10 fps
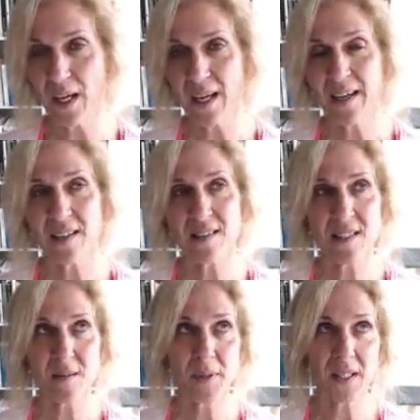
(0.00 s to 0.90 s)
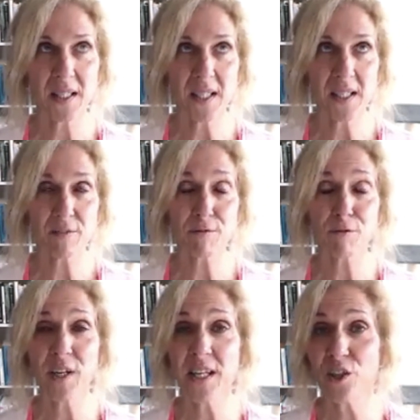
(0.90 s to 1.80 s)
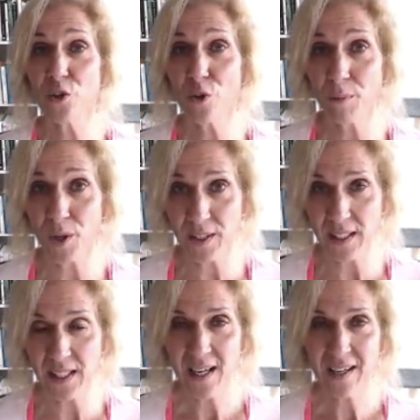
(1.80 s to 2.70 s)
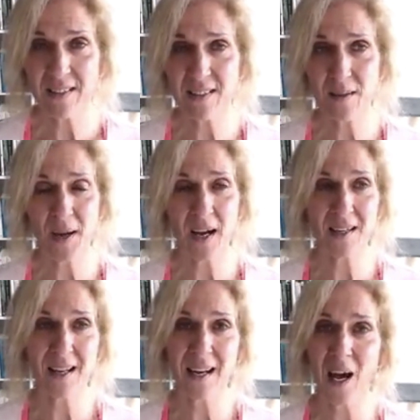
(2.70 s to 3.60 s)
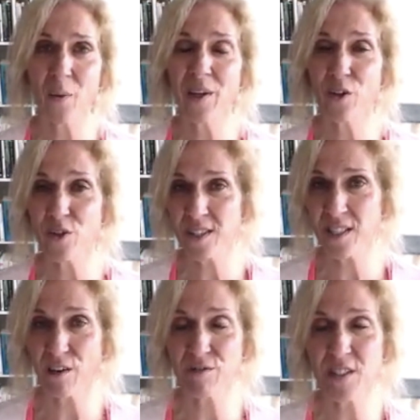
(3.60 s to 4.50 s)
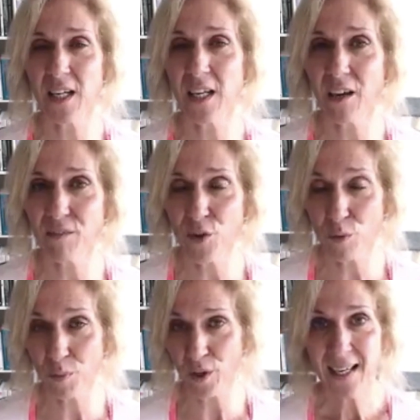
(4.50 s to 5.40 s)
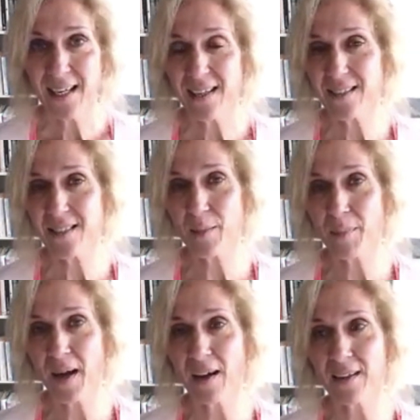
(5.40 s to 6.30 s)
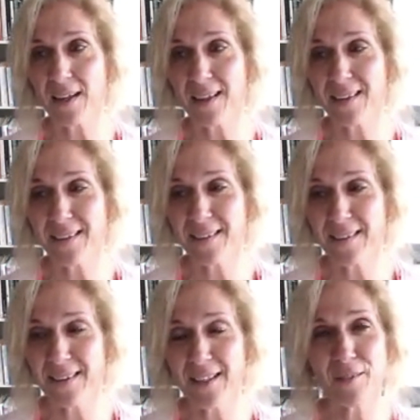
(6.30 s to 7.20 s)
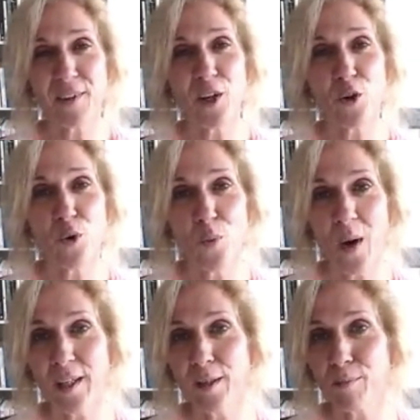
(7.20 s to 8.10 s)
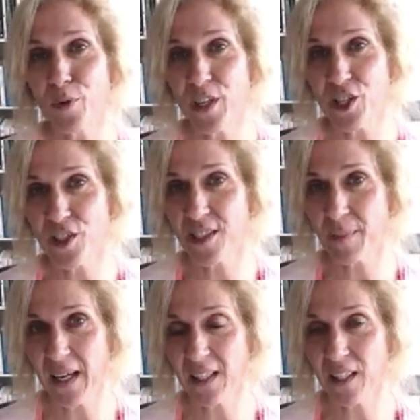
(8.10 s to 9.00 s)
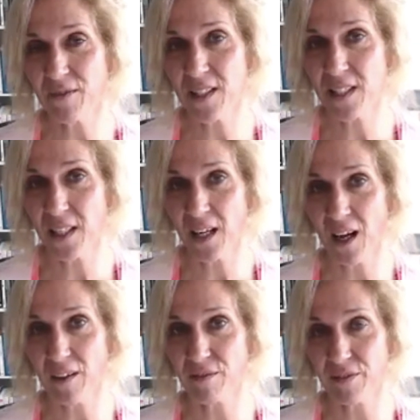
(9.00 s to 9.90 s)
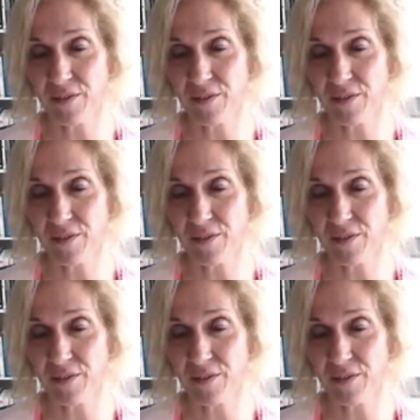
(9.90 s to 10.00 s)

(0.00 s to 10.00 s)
It's to be free in your body. It's about allowing yourself to love your body. It's about living your one precious, magnificent life